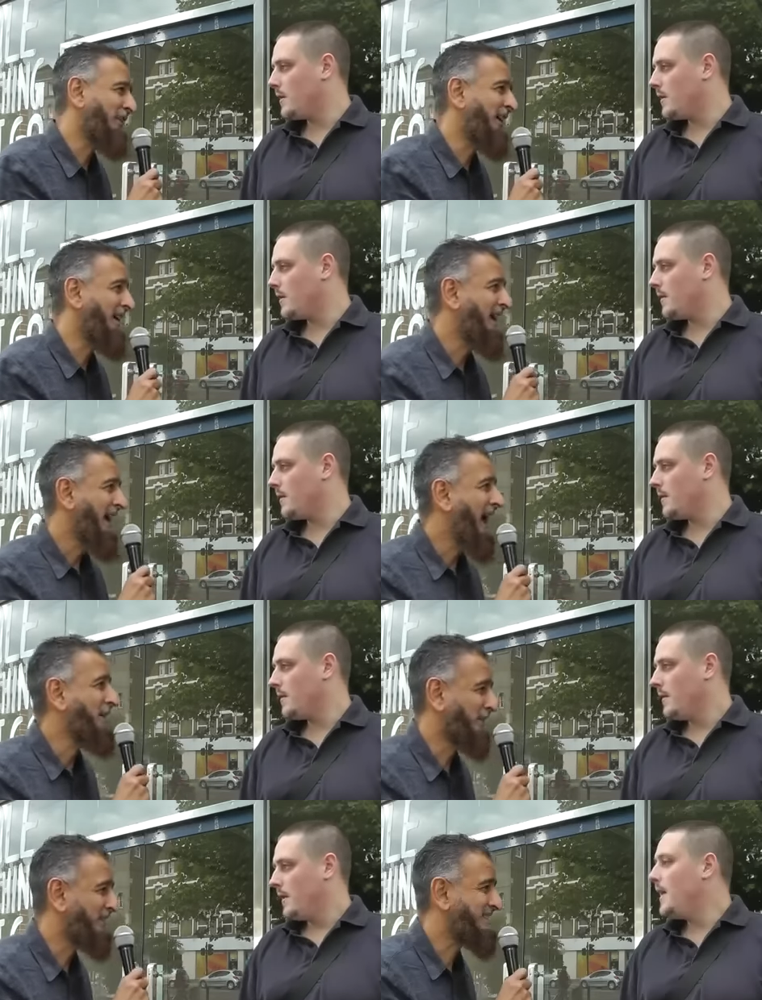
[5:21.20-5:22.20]
Speaker 1: of uh,
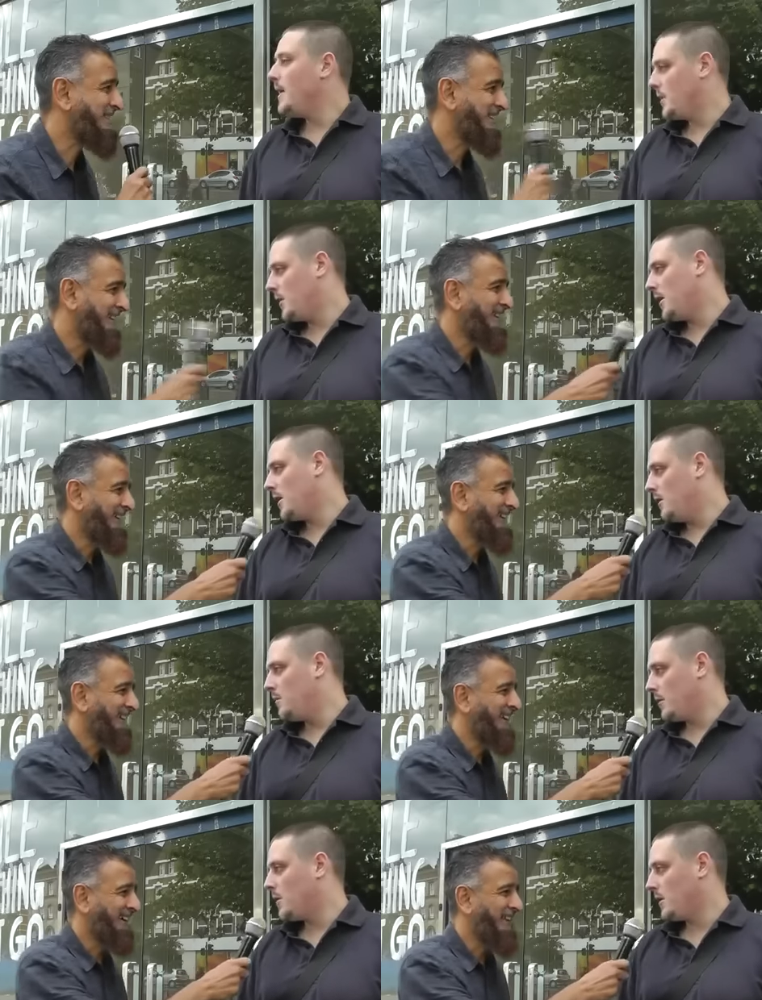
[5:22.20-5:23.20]
animals. Yes,
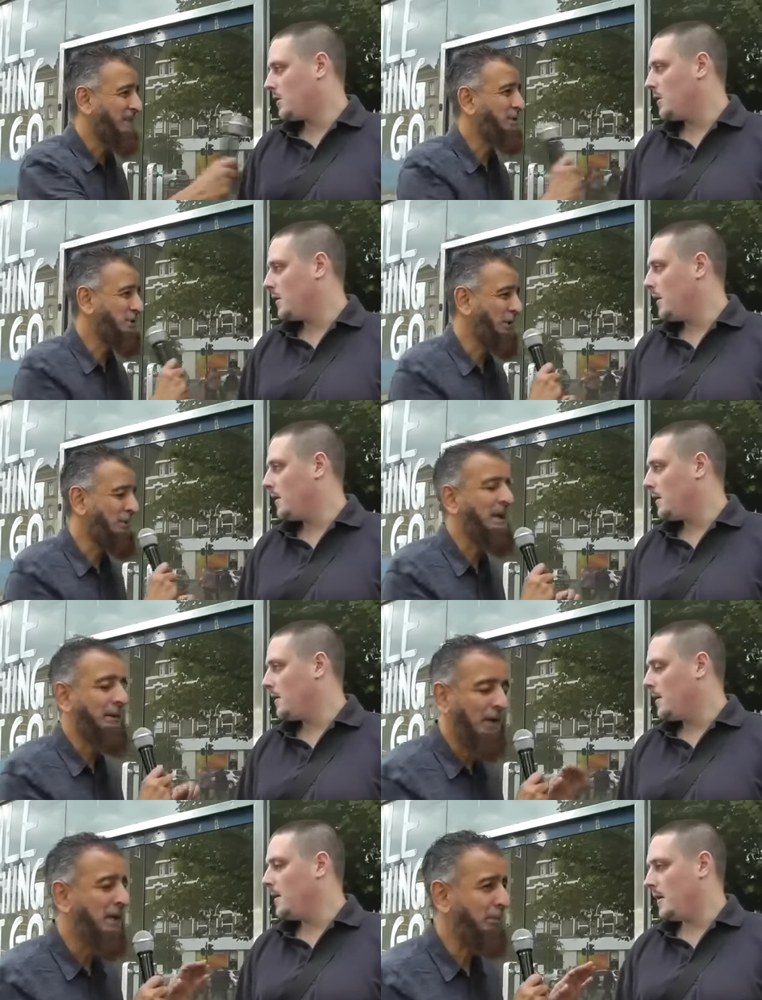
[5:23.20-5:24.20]
exactly, precisely. What what you want to
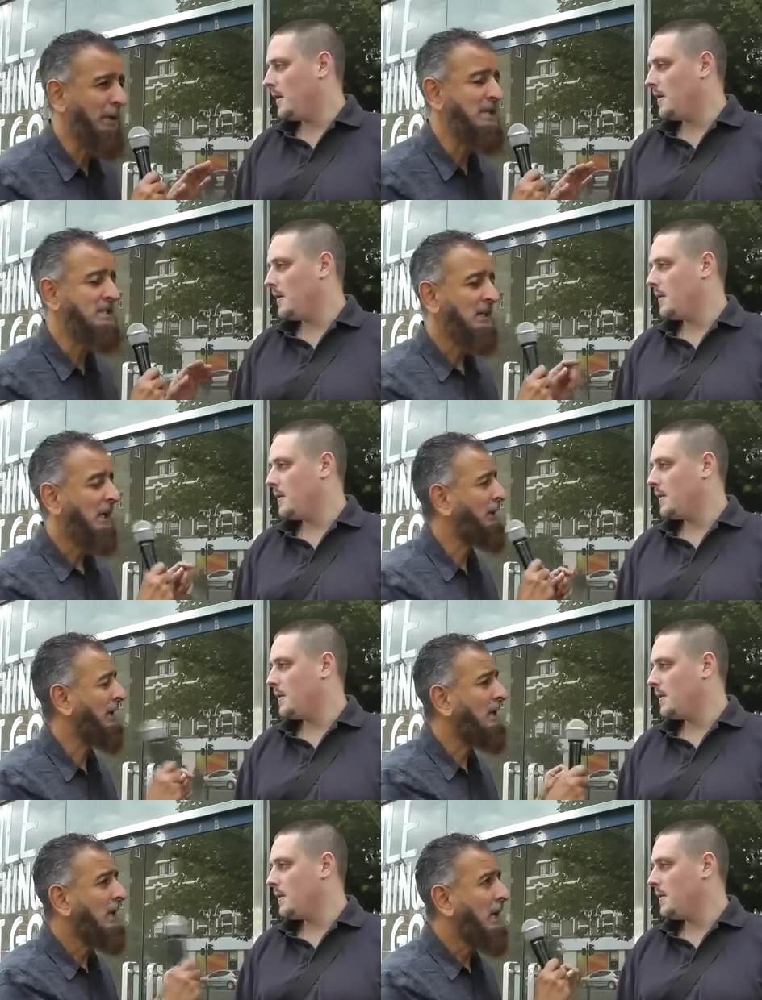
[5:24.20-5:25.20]
become. Okay, yeah. brilliant.
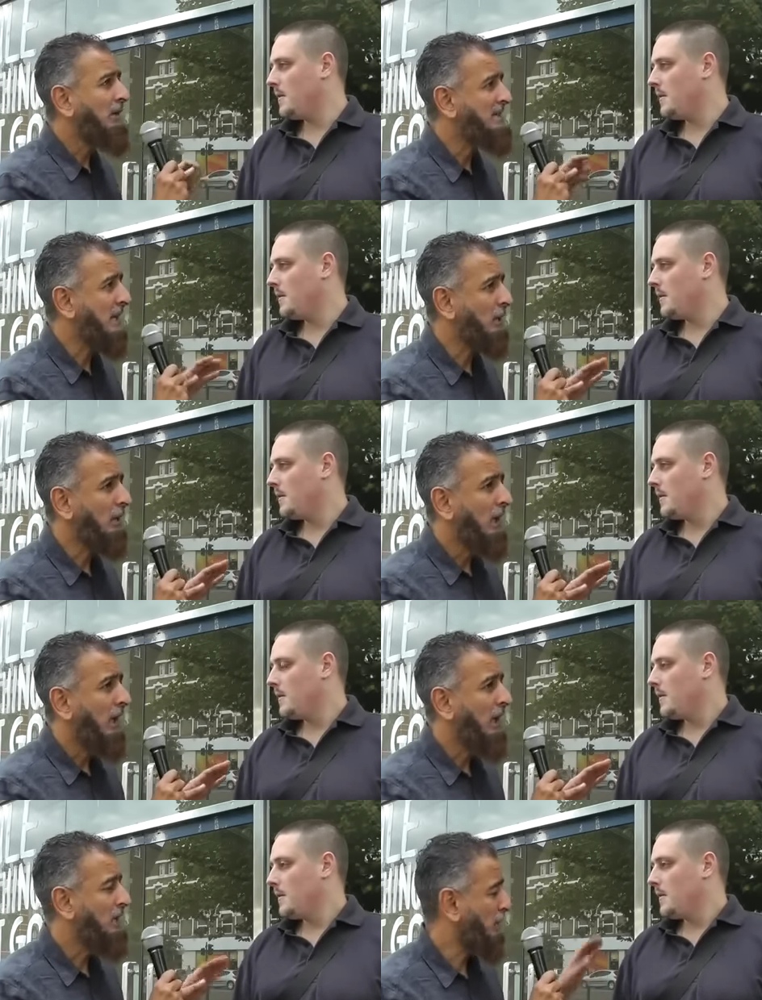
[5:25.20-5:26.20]
Okay, right, Daniel.
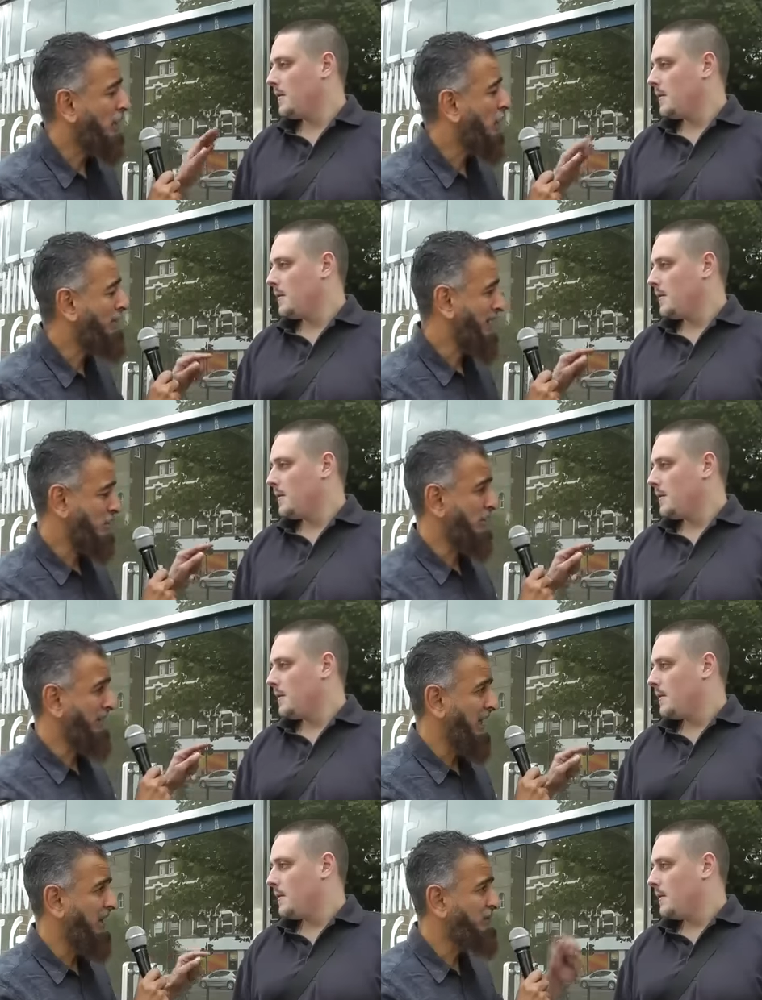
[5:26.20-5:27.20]
Uh, sorry, going back
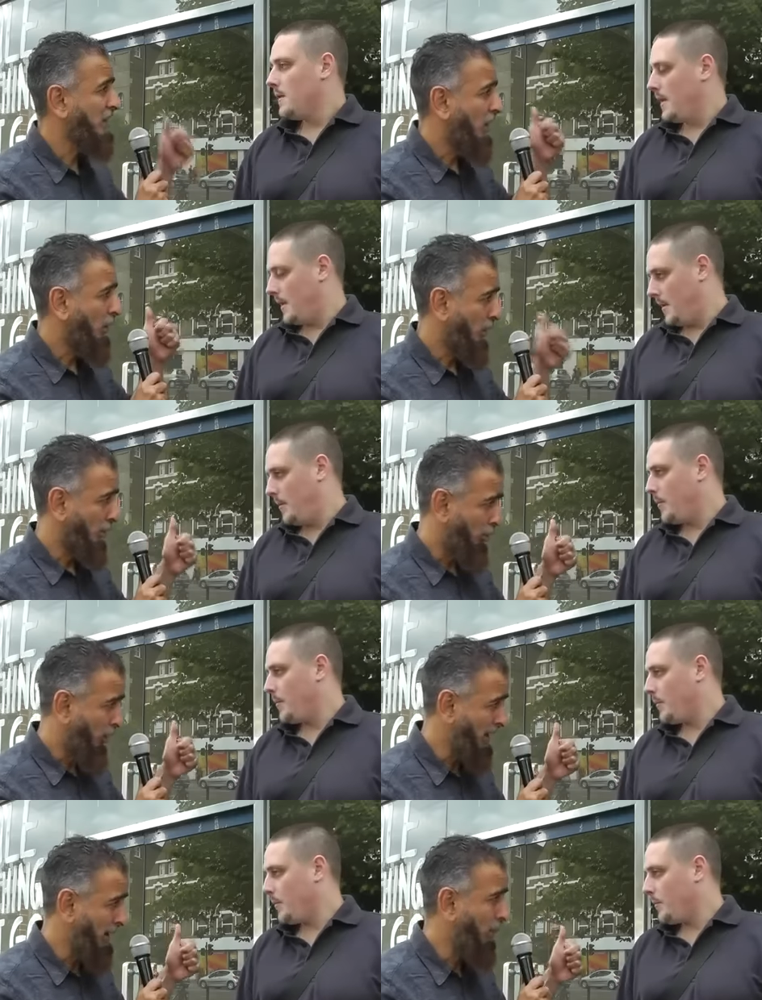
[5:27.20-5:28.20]
to the beliefs. Yeah.
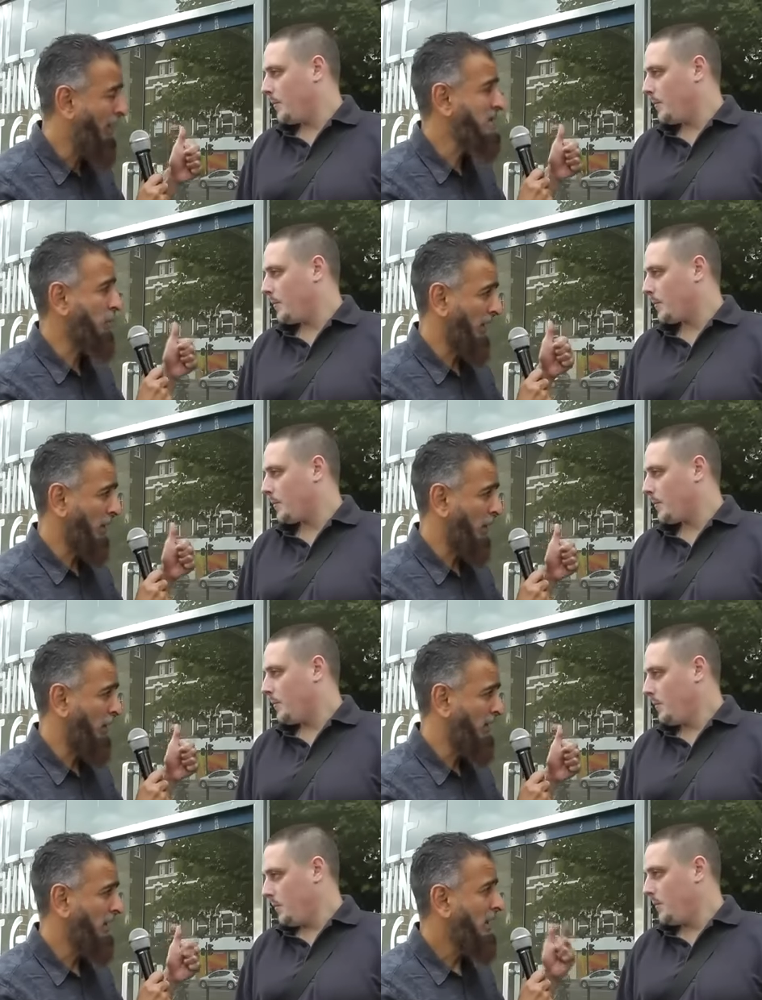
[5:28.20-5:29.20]
One number one is one
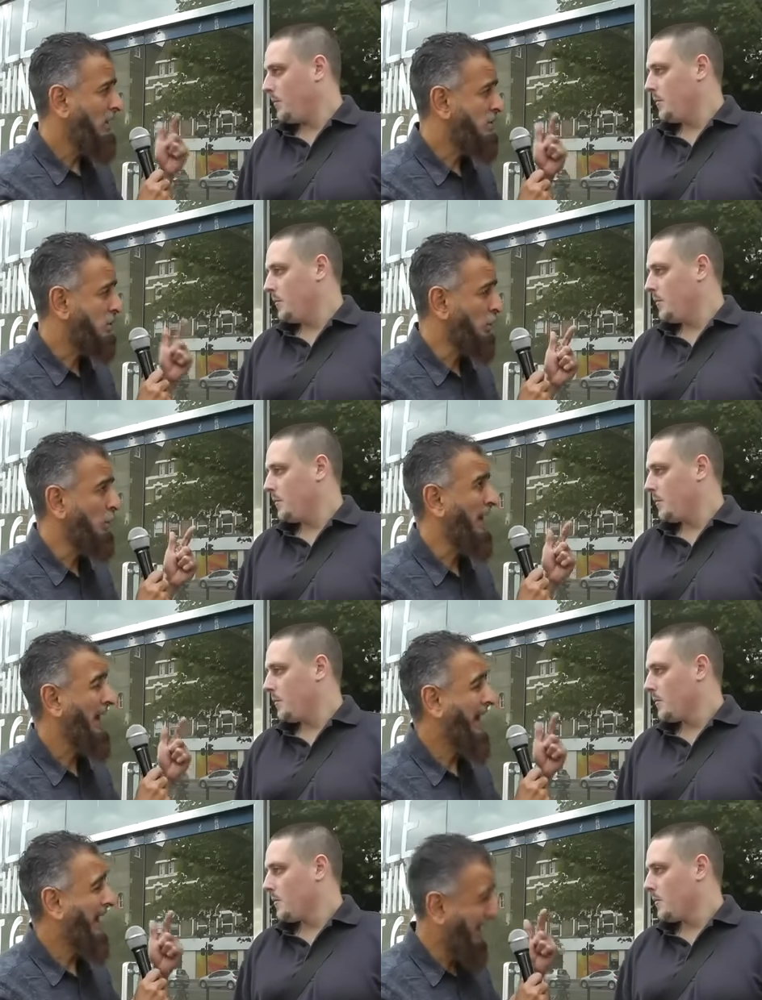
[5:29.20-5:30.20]
God.
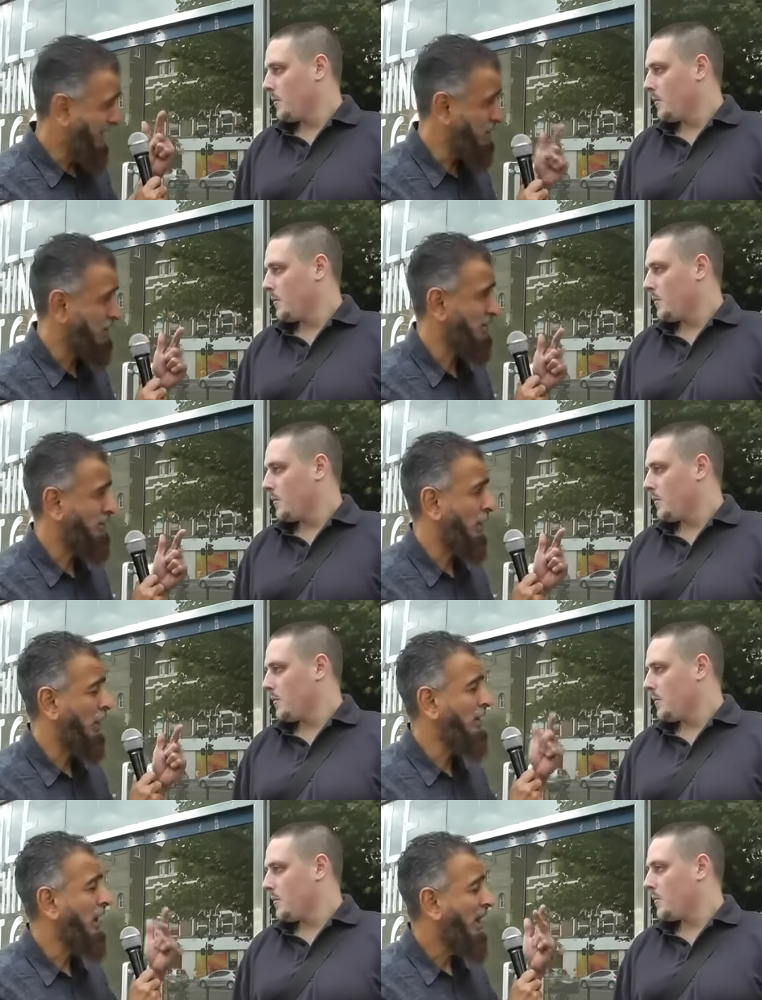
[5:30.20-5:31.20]
Two angels of
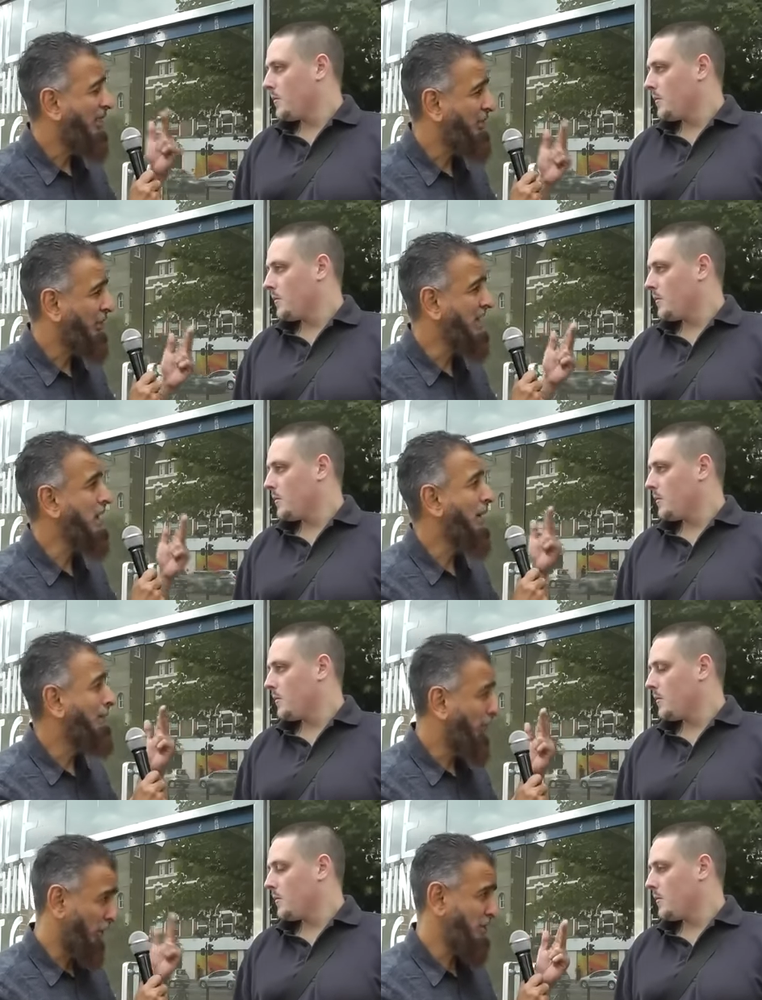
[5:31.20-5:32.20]
God, three
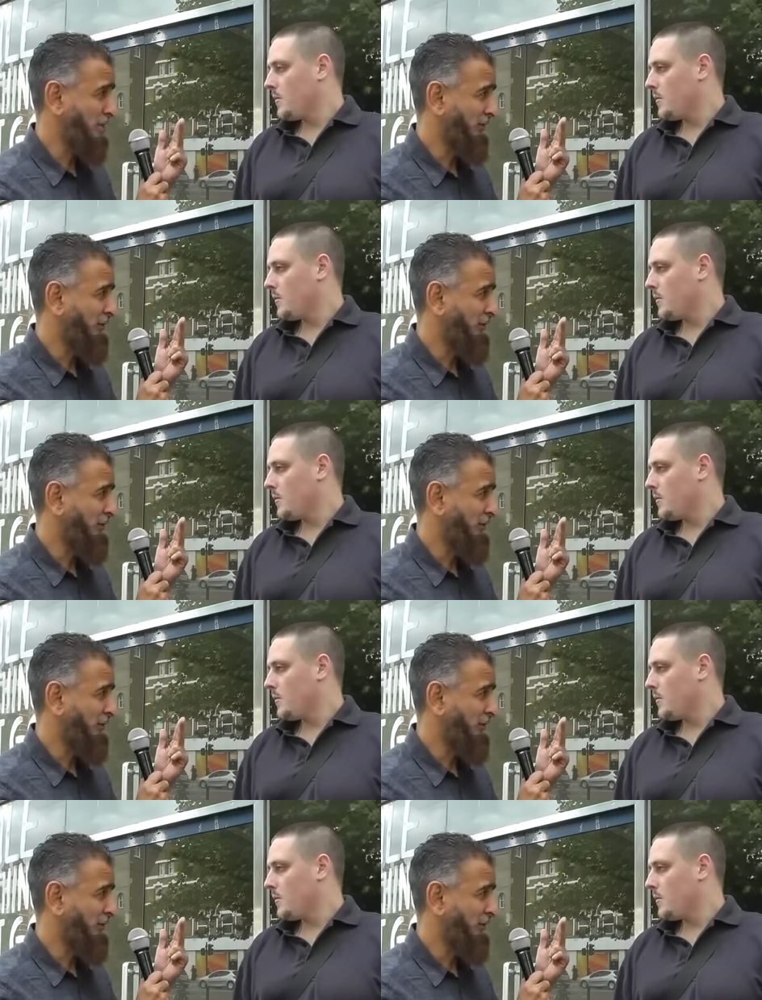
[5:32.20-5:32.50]
books